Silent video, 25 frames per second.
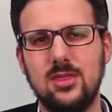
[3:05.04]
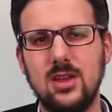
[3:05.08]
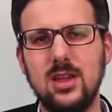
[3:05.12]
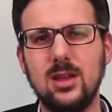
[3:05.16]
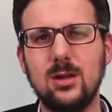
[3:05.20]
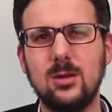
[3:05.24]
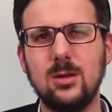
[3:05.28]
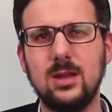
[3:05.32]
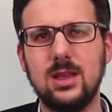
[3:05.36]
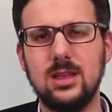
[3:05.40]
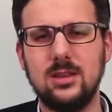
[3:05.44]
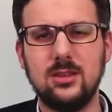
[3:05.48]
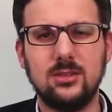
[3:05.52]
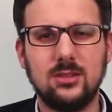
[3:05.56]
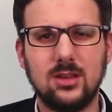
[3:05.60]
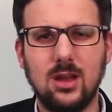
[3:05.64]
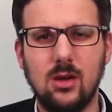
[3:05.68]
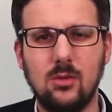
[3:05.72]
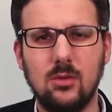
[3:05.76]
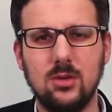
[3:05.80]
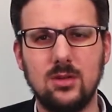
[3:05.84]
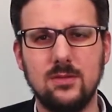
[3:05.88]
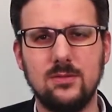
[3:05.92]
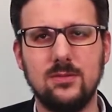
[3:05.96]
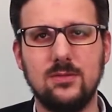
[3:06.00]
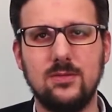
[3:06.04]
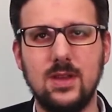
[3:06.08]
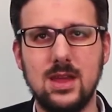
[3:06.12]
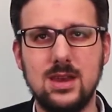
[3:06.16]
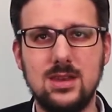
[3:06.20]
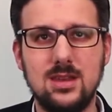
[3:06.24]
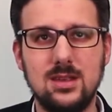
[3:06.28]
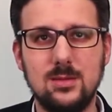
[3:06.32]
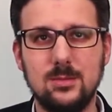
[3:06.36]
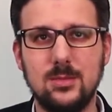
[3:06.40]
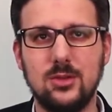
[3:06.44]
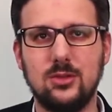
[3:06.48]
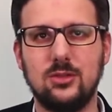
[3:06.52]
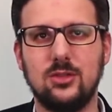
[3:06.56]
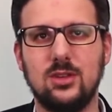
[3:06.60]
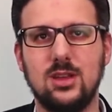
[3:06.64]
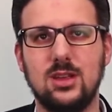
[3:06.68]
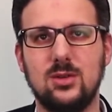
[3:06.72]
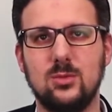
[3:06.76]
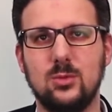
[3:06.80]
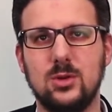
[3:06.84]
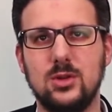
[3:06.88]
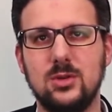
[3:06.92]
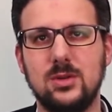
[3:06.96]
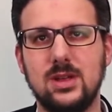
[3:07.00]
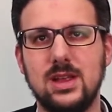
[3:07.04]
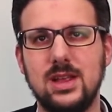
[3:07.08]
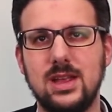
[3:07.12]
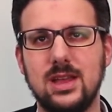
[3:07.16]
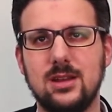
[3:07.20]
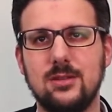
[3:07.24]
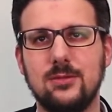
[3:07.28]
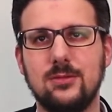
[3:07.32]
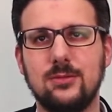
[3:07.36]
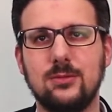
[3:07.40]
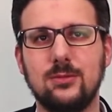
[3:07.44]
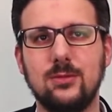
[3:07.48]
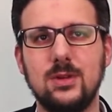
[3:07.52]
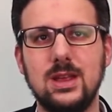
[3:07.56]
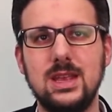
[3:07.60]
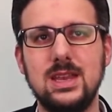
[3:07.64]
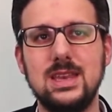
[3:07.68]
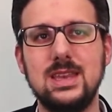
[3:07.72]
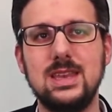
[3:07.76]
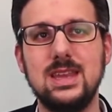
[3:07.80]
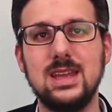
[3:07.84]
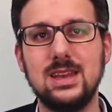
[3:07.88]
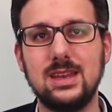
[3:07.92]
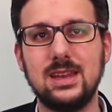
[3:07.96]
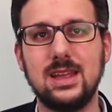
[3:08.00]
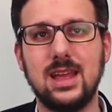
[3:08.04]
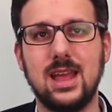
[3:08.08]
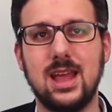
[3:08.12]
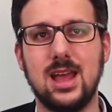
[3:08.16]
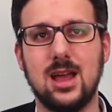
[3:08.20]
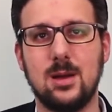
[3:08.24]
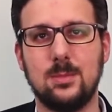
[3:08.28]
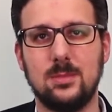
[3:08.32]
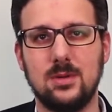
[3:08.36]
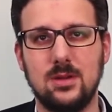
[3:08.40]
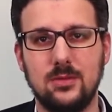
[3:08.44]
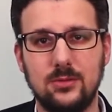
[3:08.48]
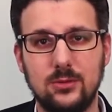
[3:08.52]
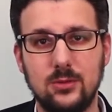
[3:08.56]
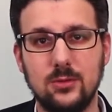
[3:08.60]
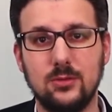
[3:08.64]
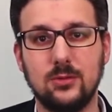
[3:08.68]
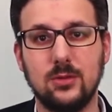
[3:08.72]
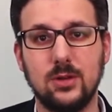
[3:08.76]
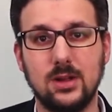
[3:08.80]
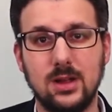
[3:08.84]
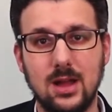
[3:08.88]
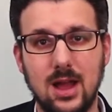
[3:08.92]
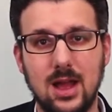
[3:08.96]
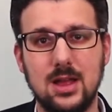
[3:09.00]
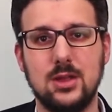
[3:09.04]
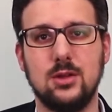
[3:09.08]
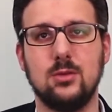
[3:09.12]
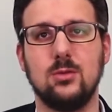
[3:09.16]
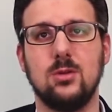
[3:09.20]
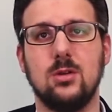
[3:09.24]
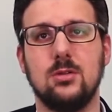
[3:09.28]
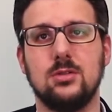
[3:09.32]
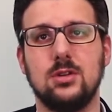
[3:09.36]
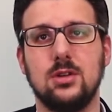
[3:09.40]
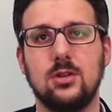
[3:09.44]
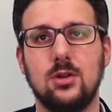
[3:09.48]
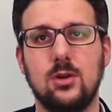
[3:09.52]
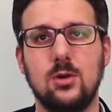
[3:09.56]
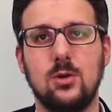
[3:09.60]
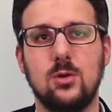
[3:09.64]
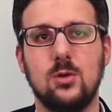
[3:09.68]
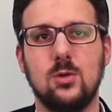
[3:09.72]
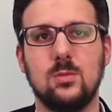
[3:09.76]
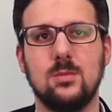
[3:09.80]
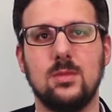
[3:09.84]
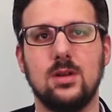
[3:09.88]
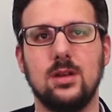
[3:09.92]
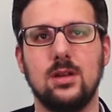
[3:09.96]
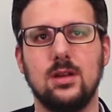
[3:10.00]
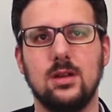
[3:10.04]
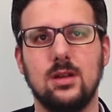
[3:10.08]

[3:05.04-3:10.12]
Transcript: There, he discovered a vending machine where you can get a free knit cap if you forgot your own at home.